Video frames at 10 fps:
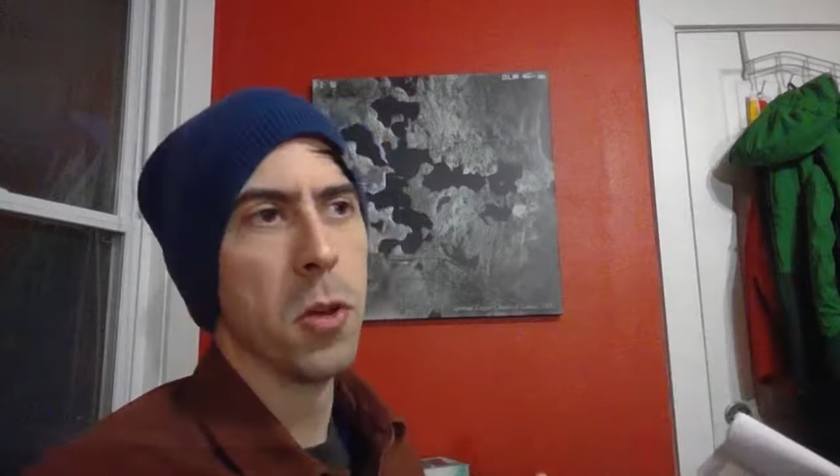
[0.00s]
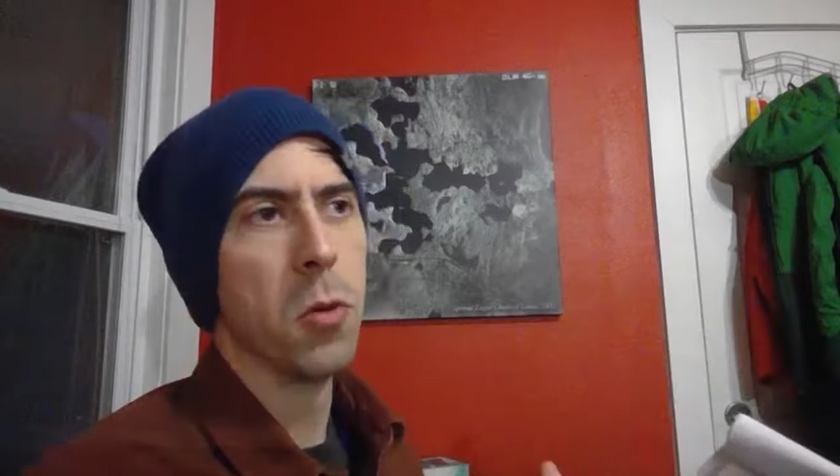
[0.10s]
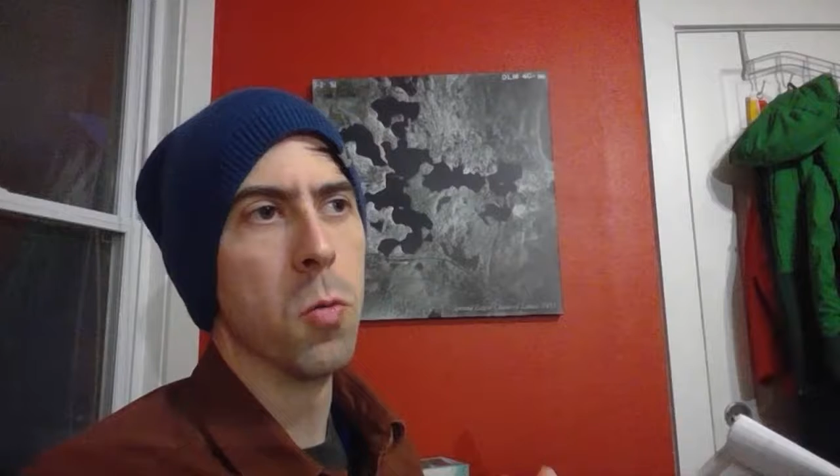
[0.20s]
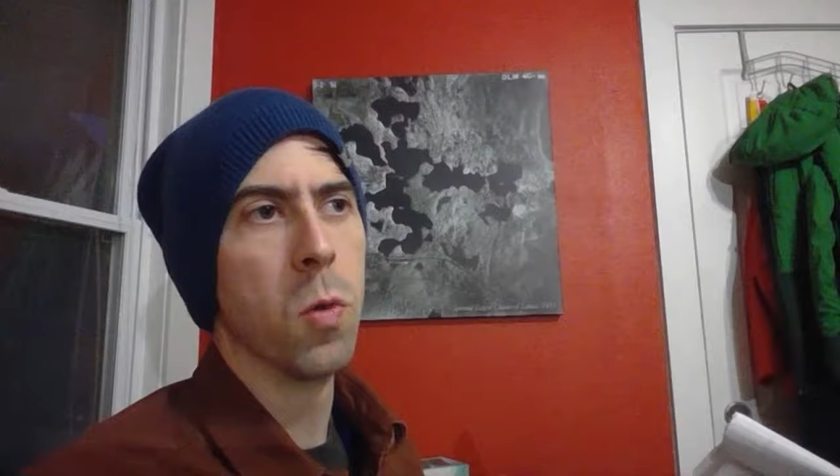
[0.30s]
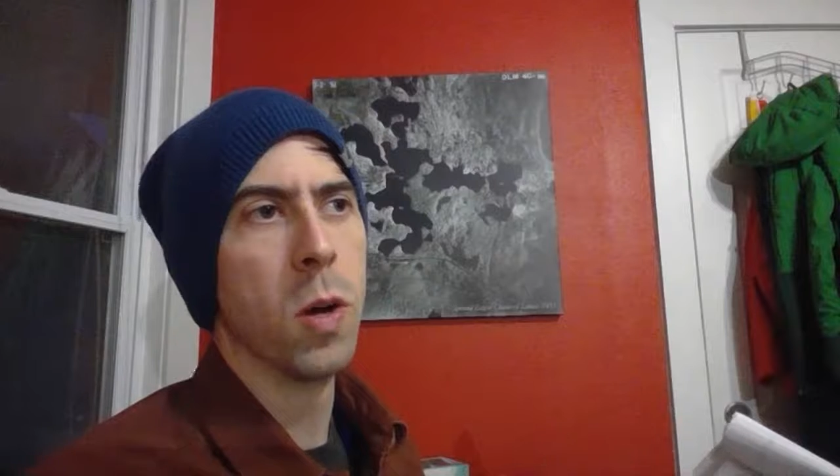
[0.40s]
who
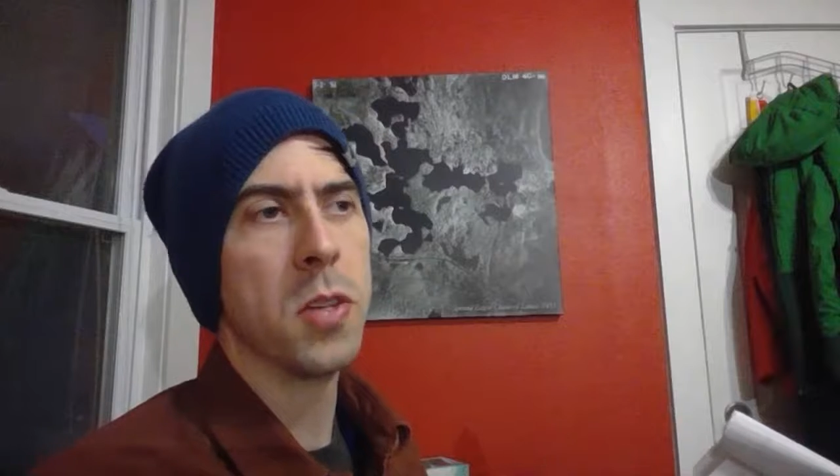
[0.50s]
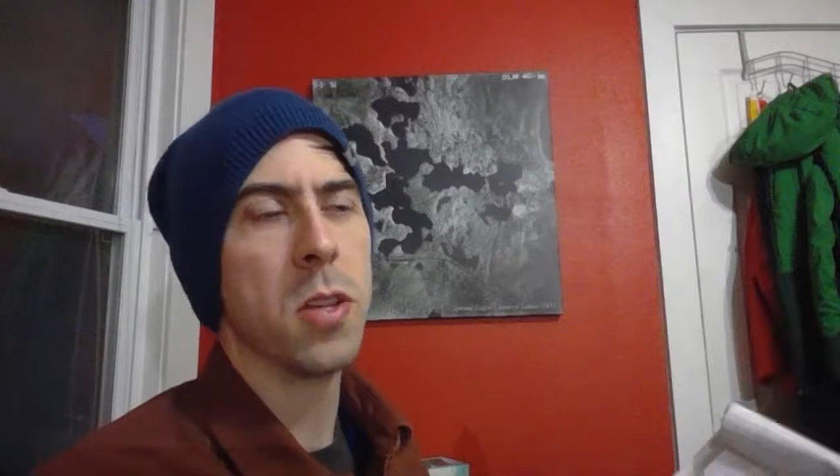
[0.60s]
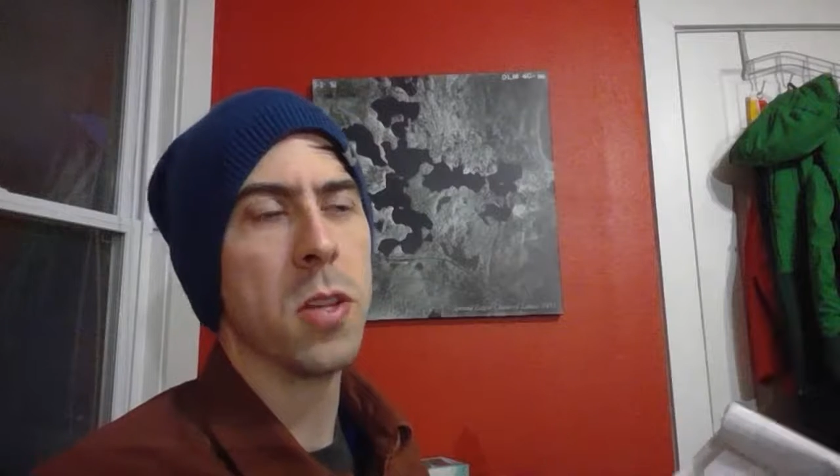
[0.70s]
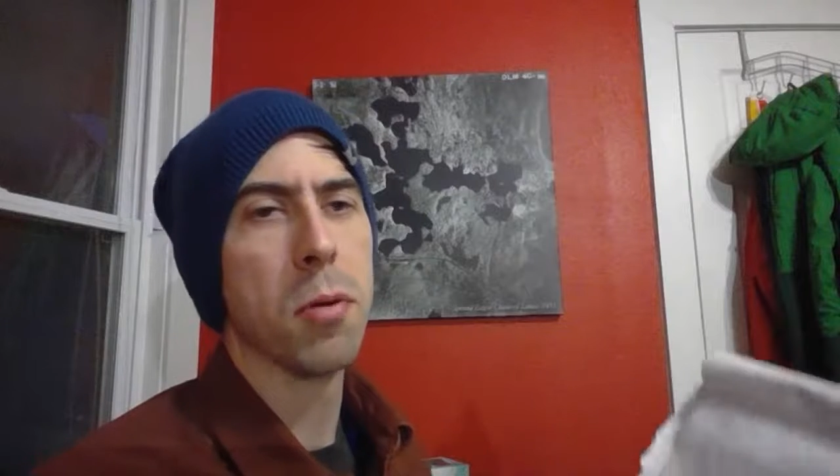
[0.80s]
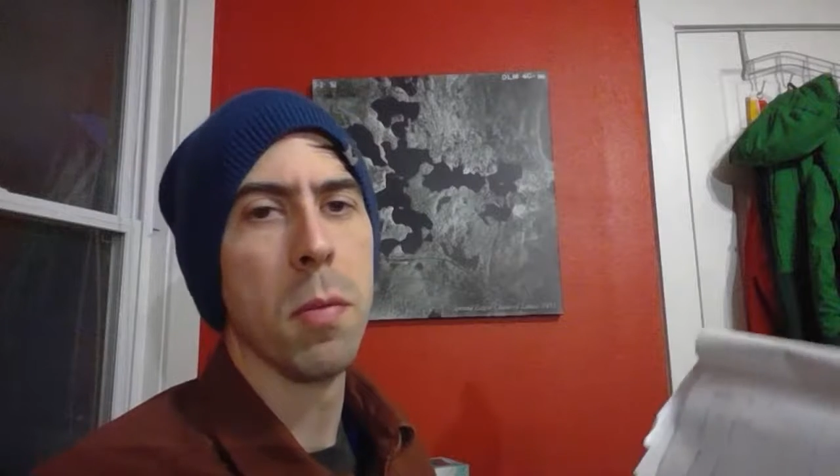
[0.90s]
want
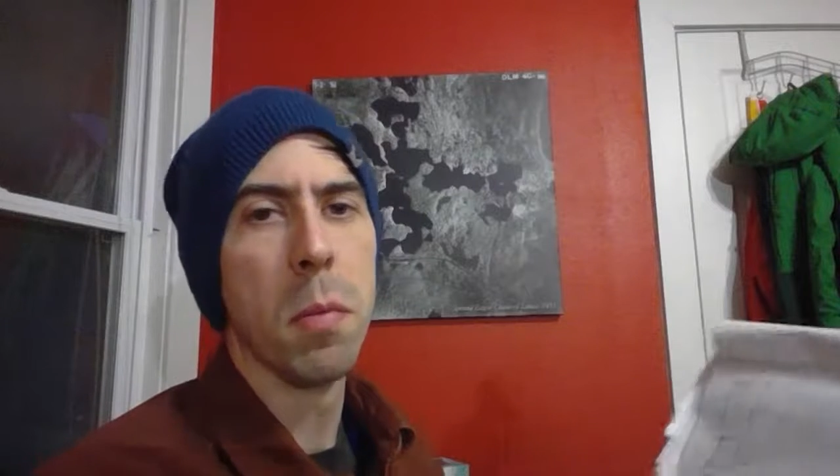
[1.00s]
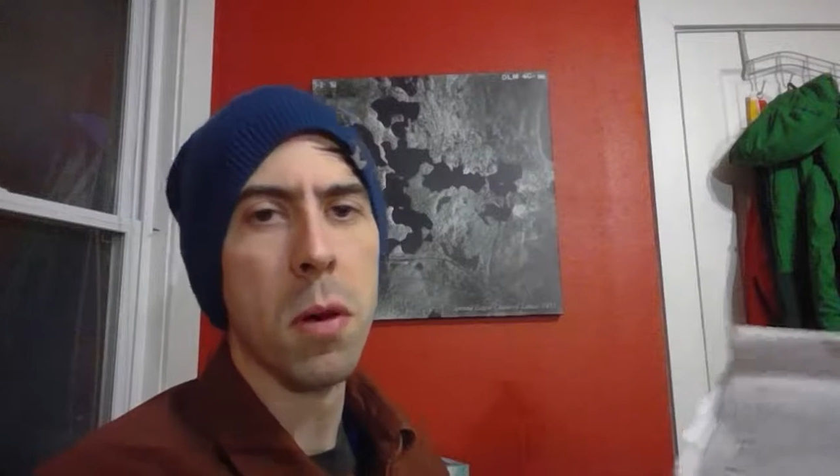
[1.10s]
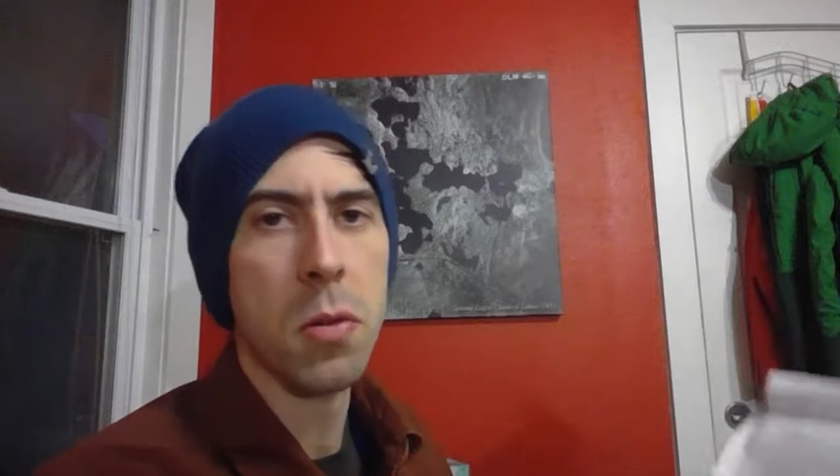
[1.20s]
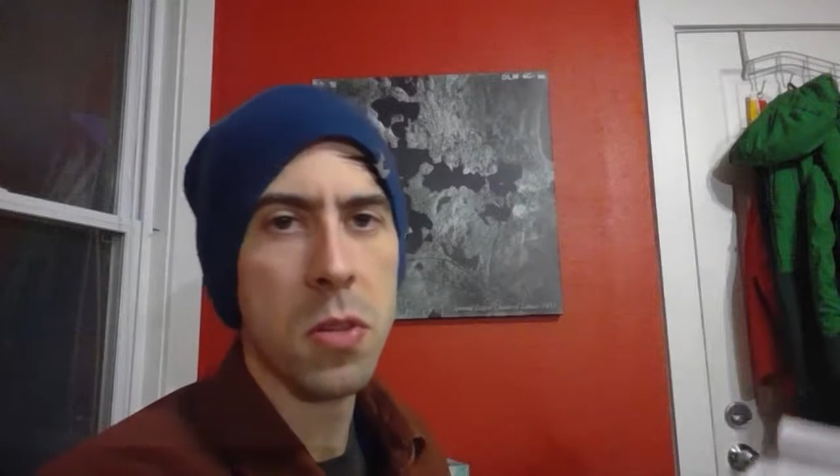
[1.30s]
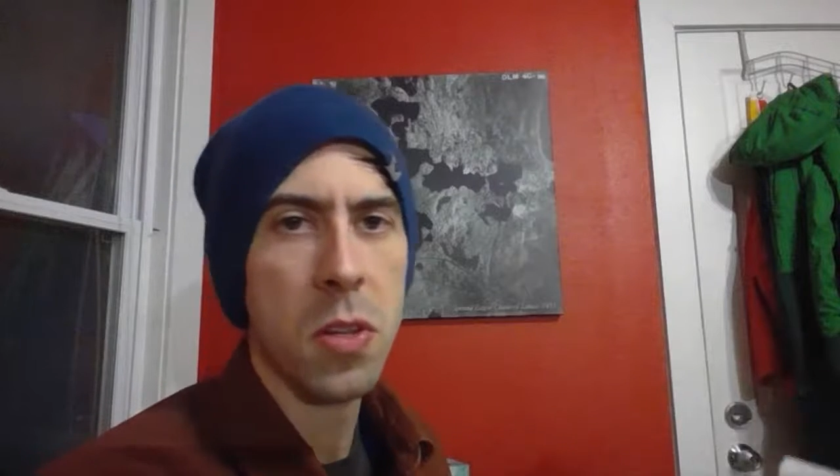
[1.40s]
to
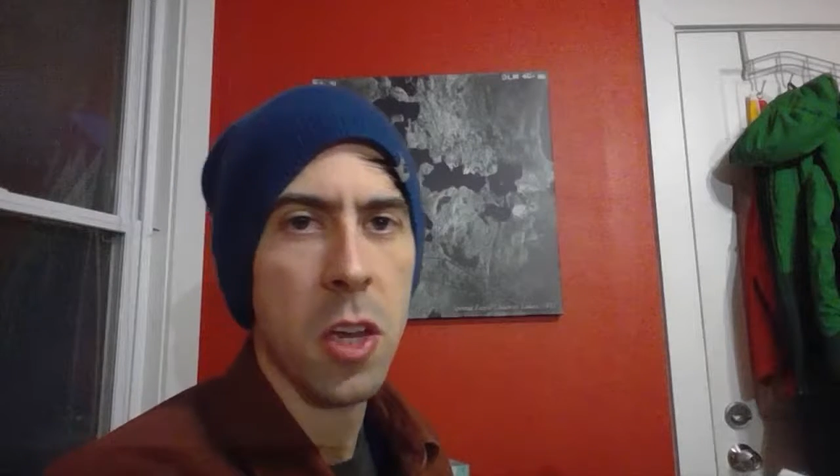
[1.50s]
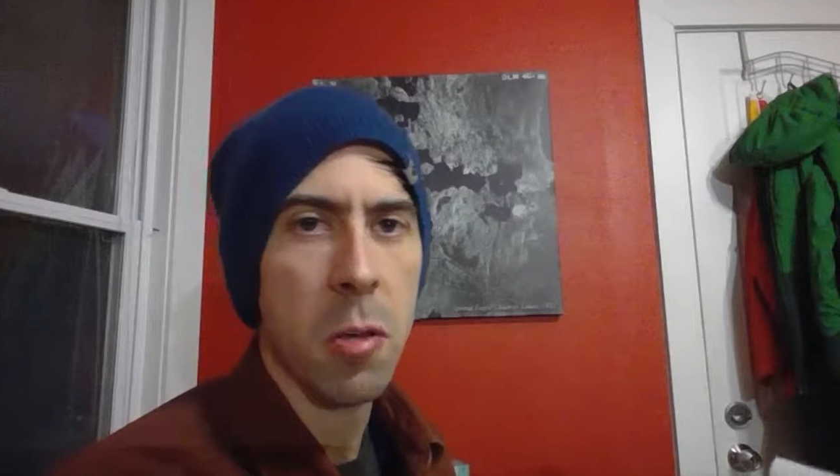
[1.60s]
promote